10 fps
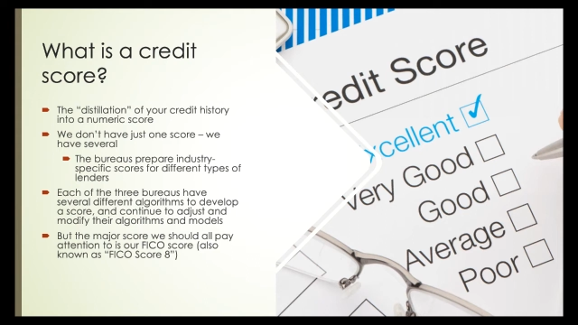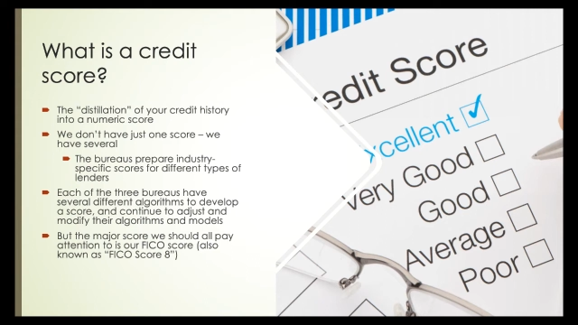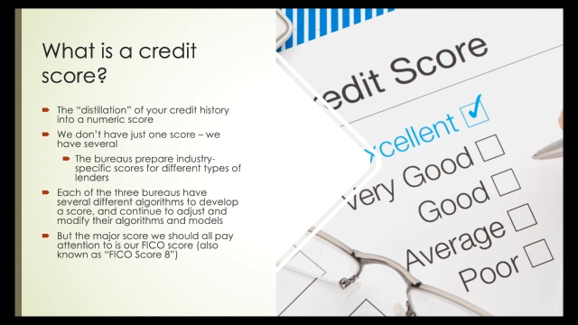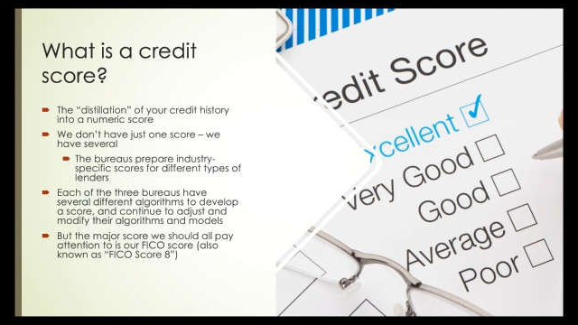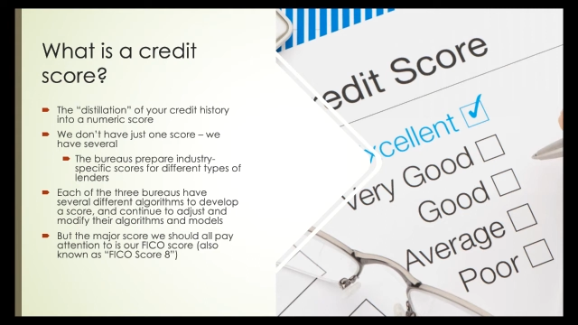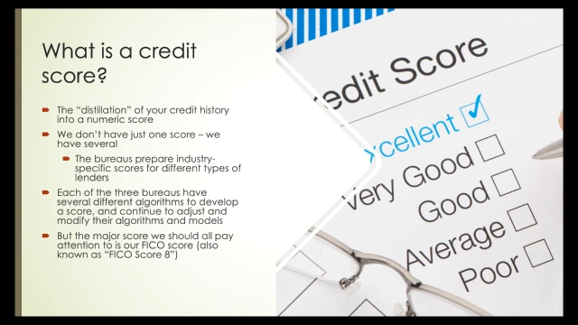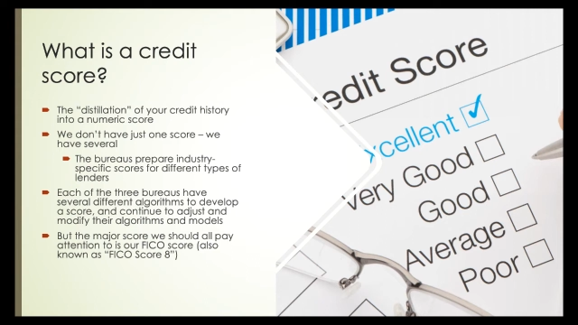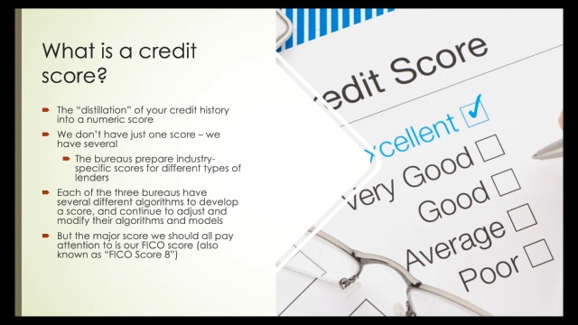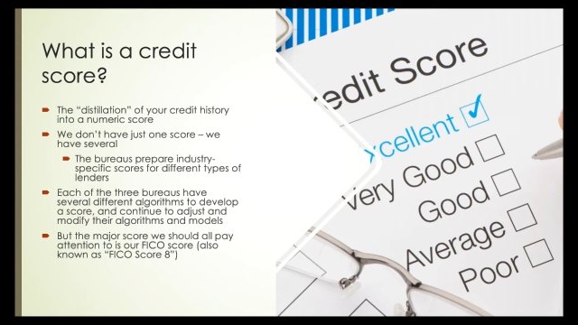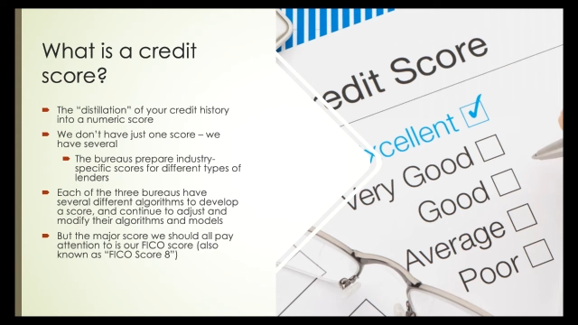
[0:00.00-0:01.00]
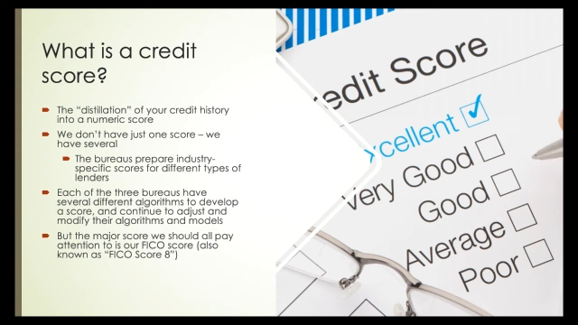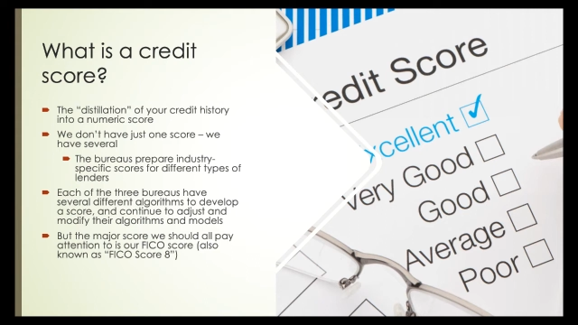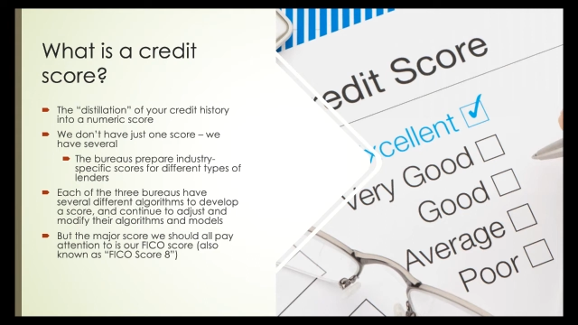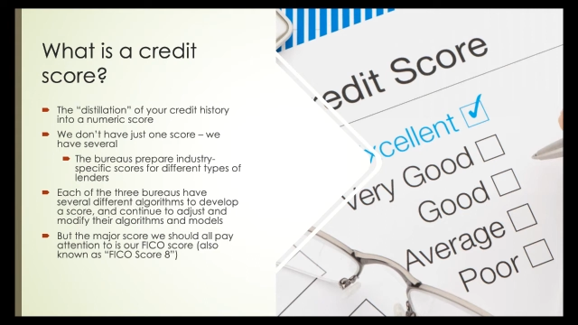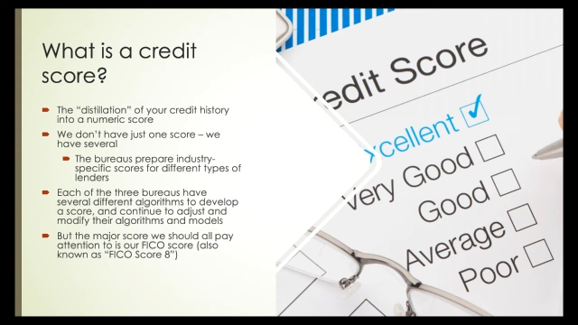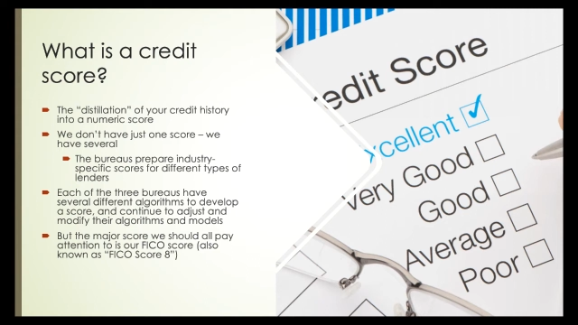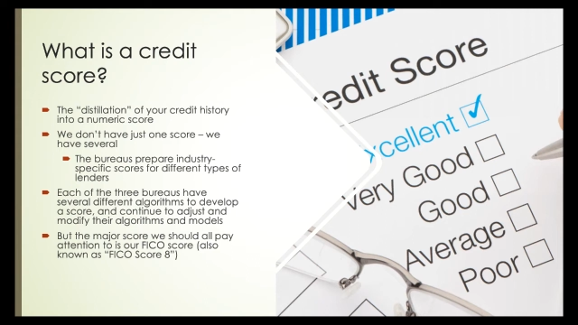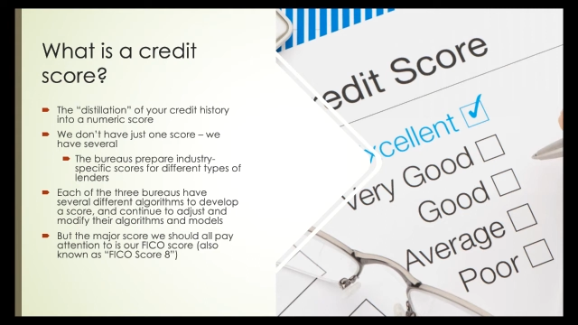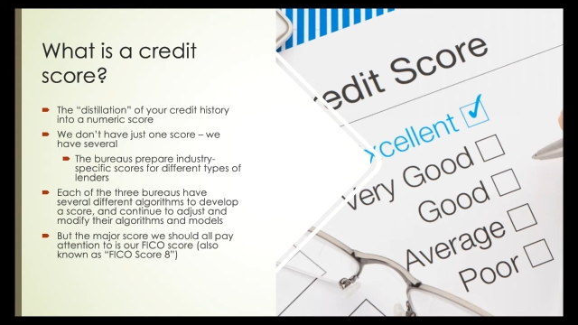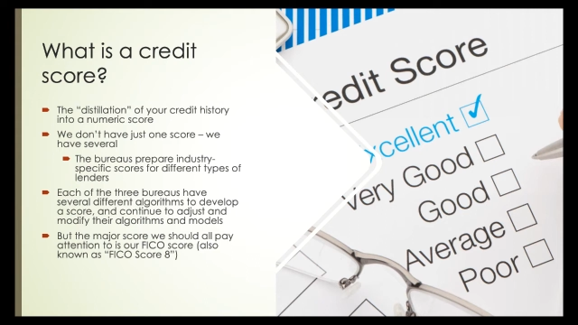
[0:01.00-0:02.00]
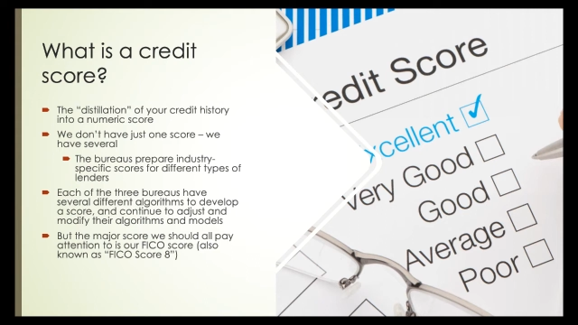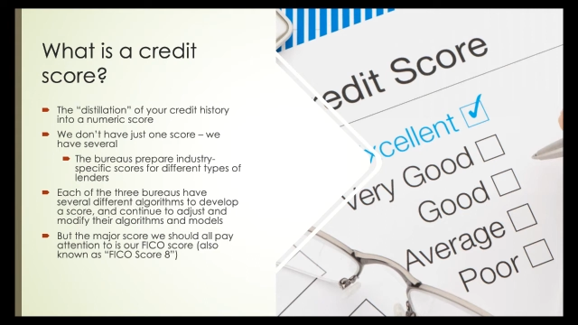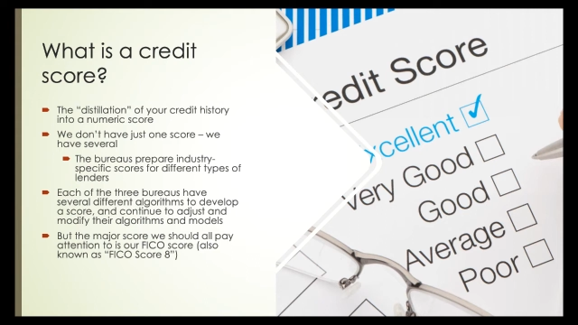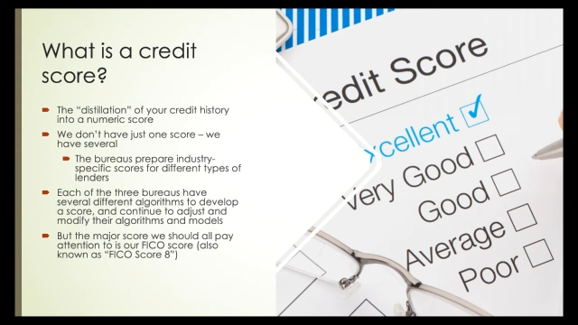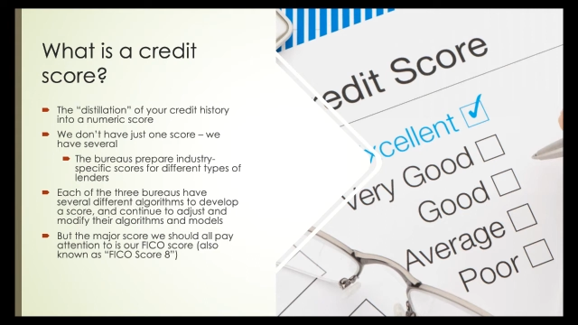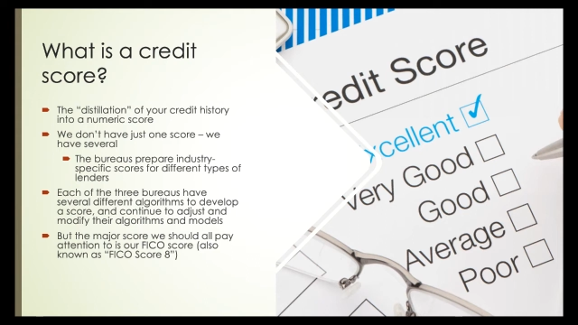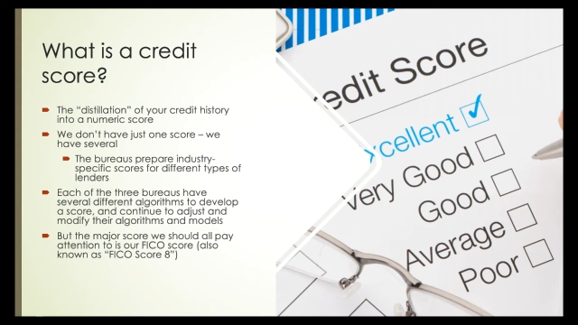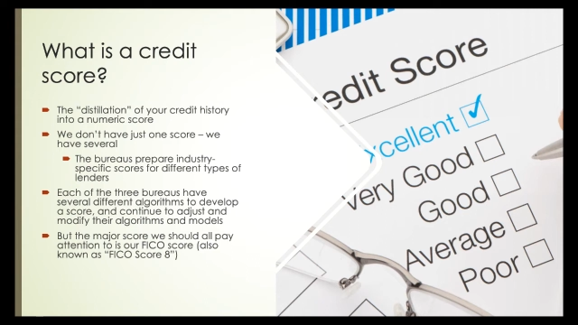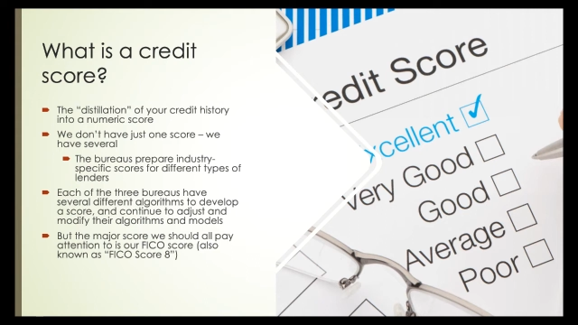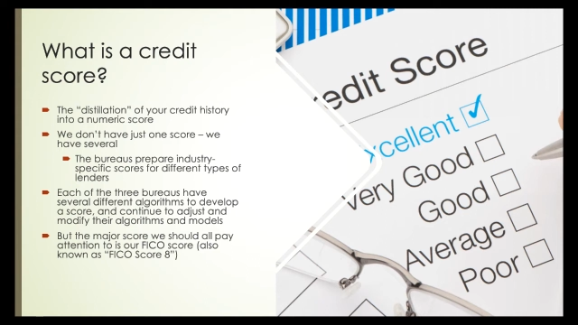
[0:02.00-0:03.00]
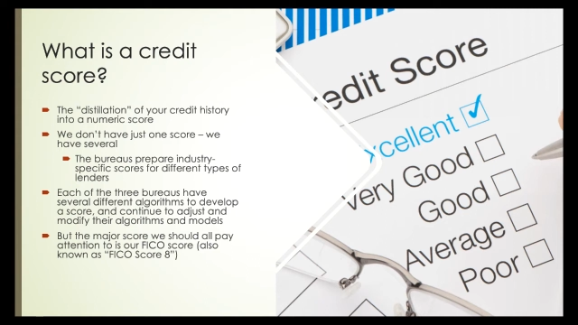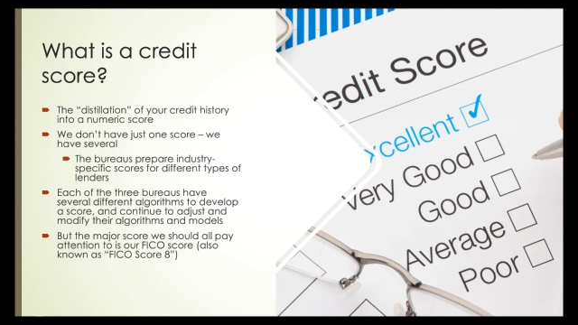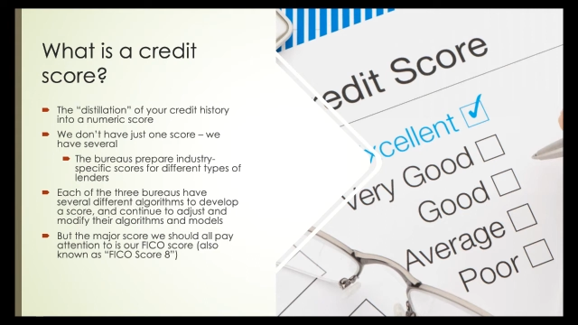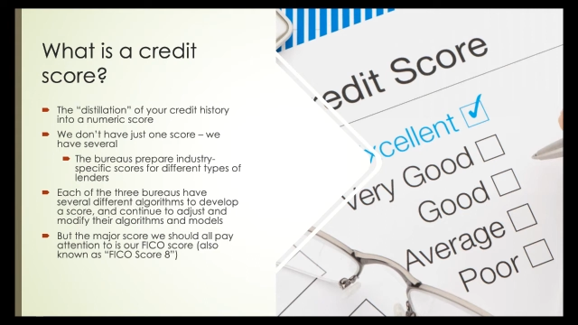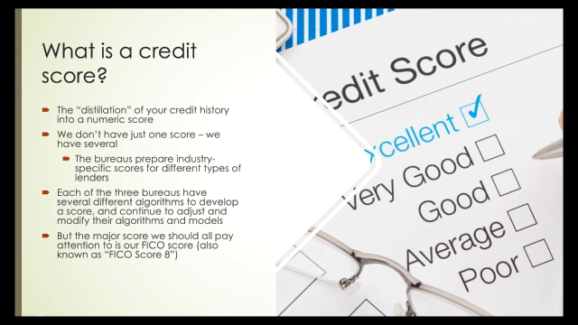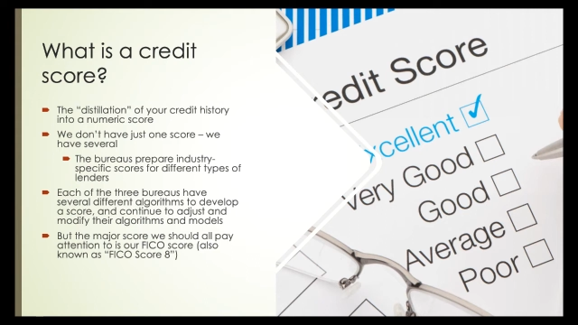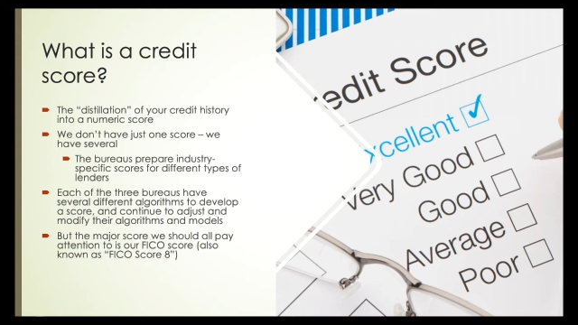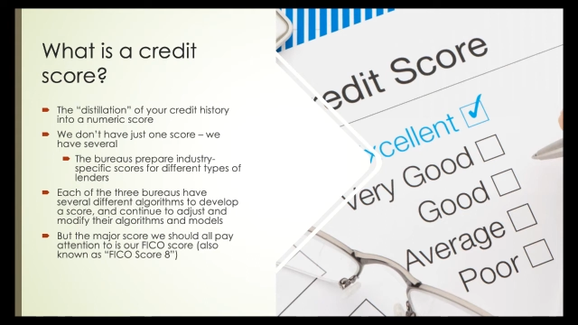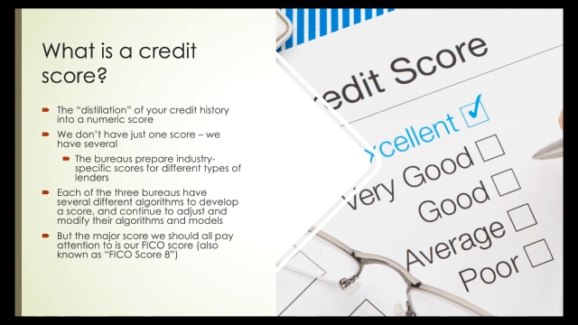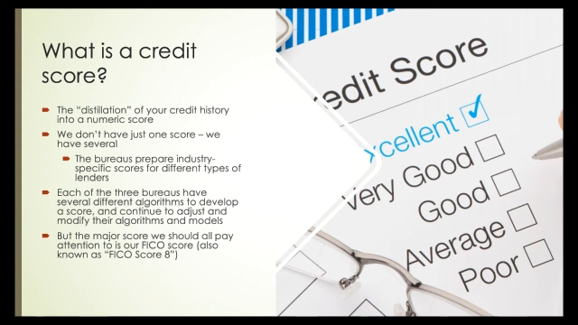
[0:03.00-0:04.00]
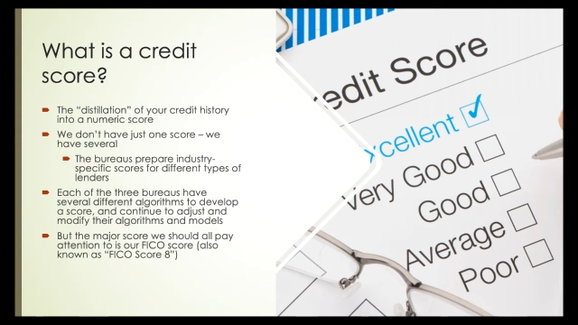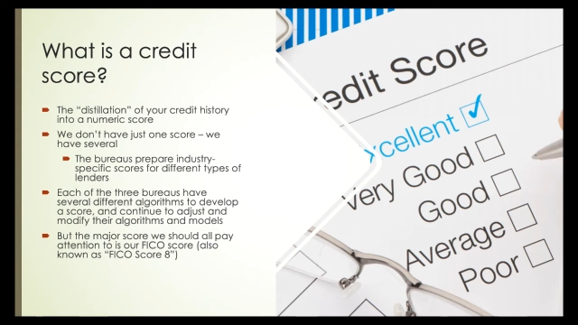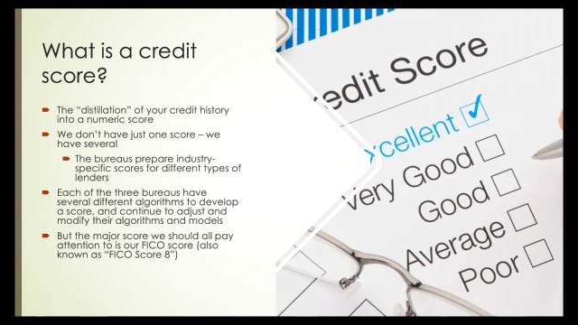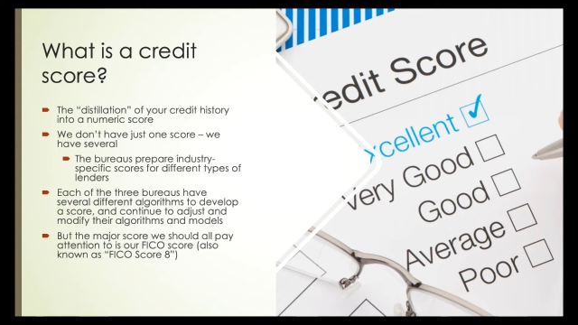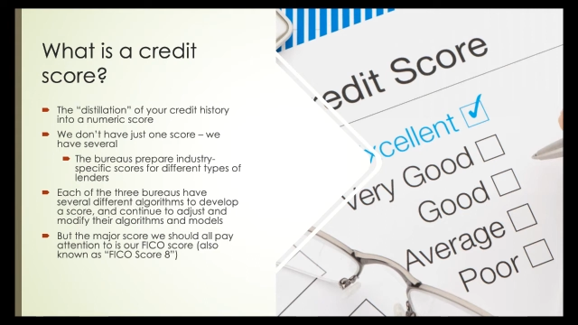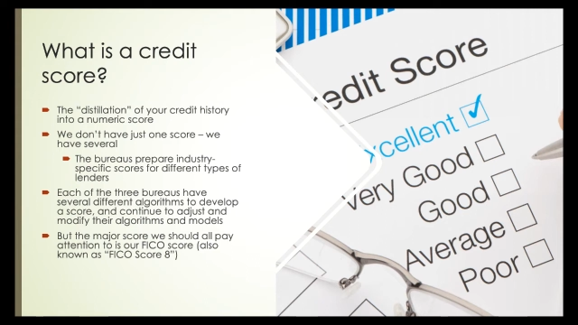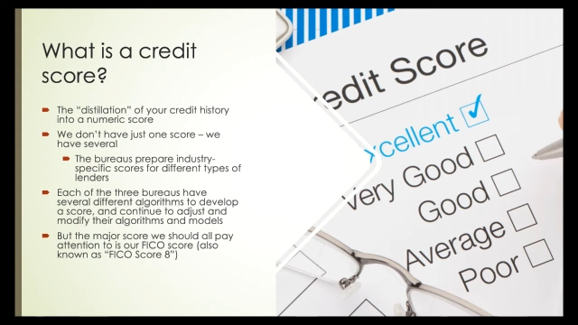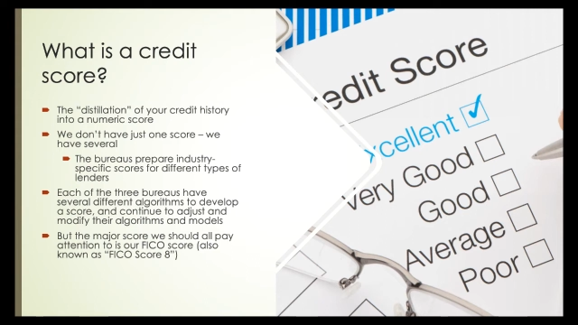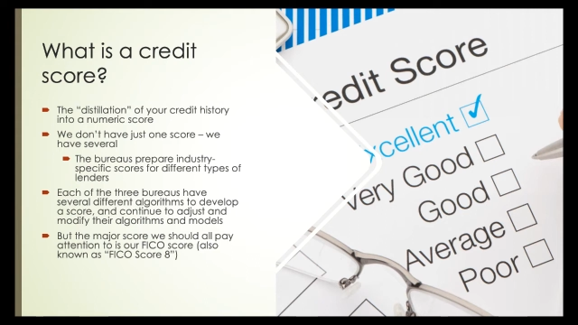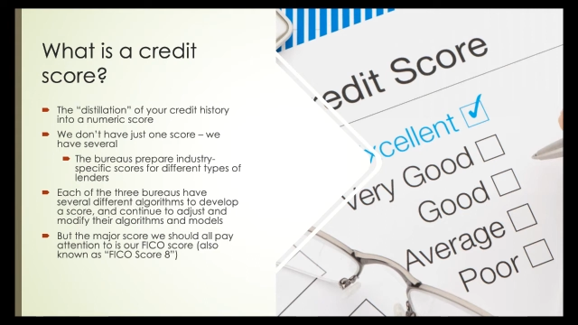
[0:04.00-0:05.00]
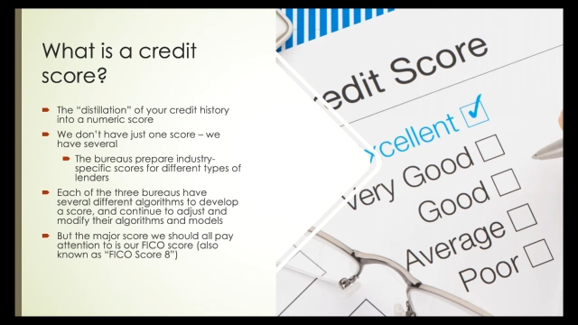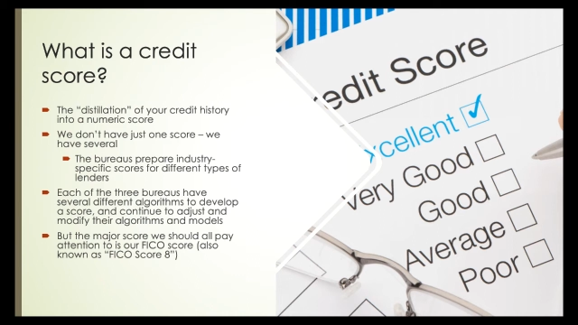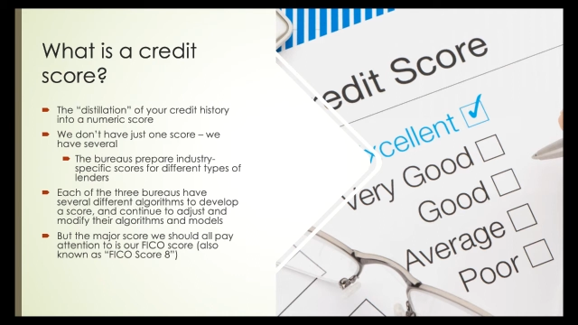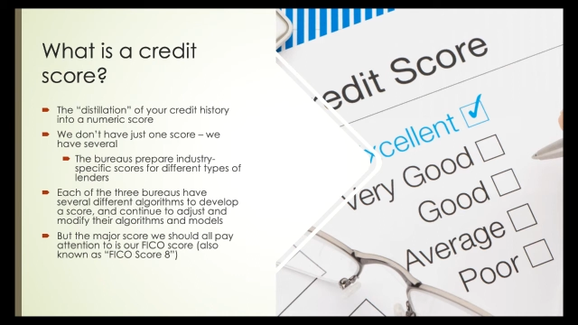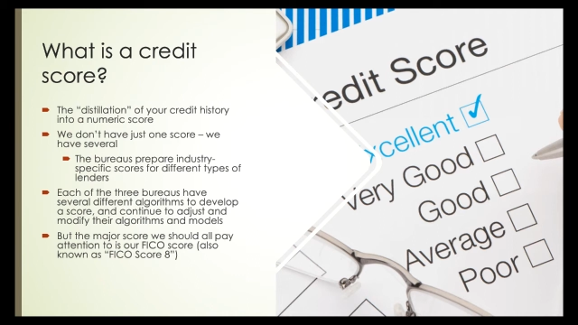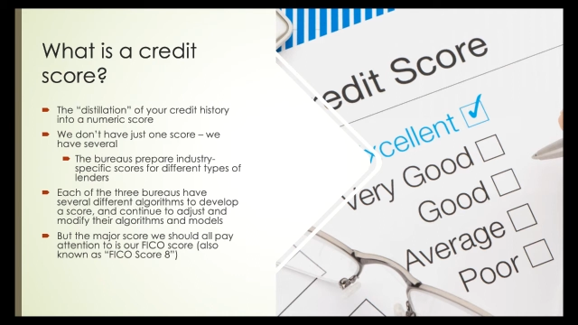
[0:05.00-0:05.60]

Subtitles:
[unreadable: no face in view]